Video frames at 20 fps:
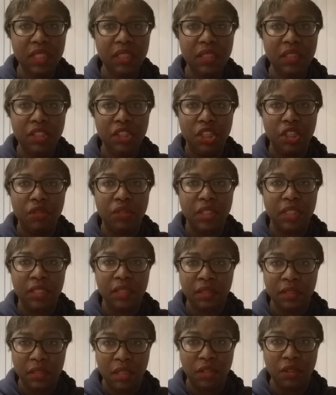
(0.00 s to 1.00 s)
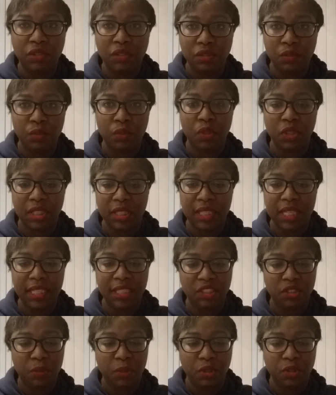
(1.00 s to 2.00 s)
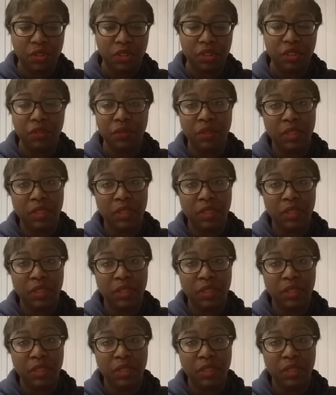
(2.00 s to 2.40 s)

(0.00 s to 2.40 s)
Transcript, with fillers: you know, those were the things you're supposed to do.